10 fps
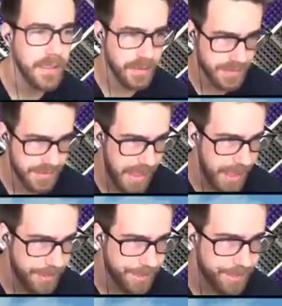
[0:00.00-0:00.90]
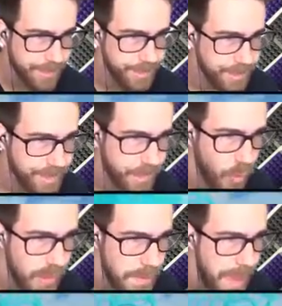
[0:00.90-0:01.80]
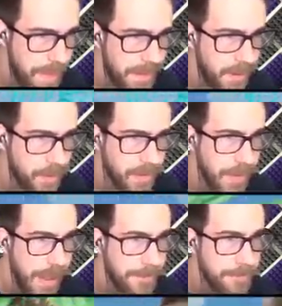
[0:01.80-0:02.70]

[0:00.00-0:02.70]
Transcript: See that? Only a madman would do that.